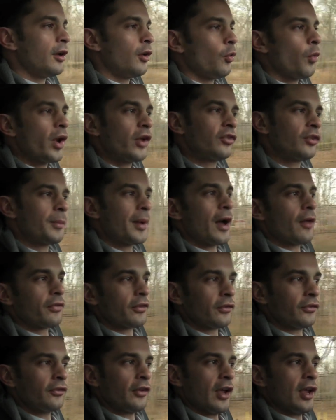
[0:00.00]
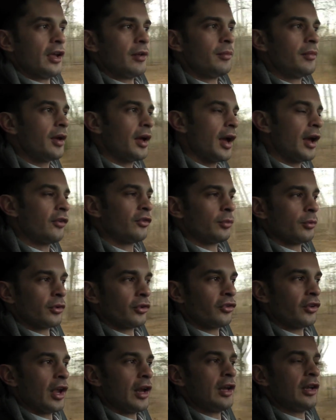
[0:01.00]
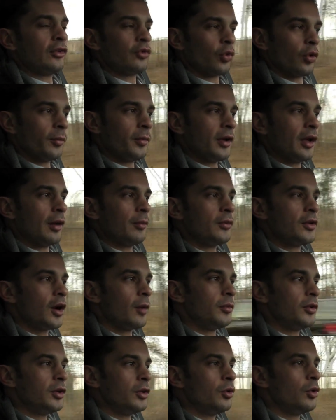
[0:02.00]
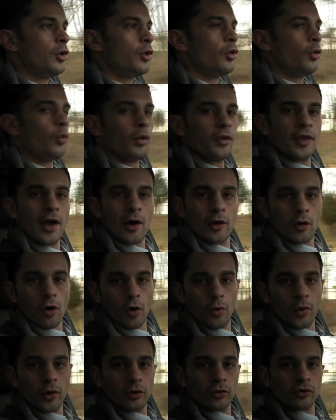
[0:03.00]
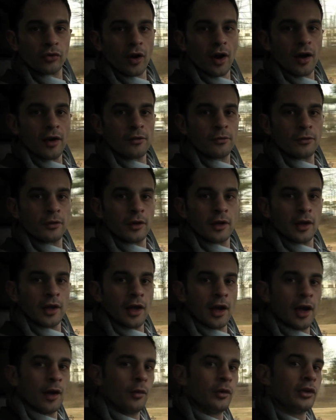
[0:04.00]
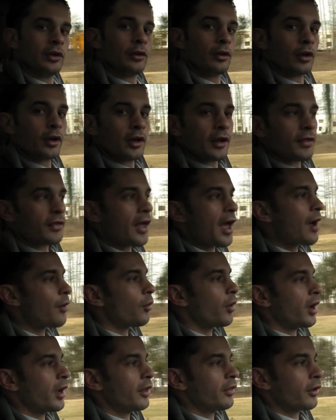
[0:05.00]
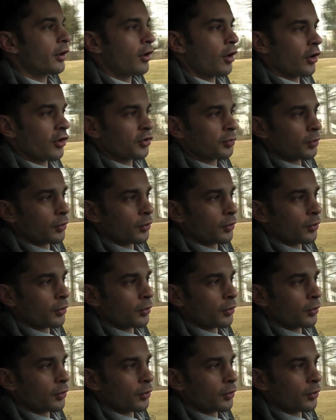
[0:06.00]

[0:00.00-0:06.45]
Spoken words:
weighs about the same as a Mercedes or BMW without all-wheel drive. And when you look at it that way, the car's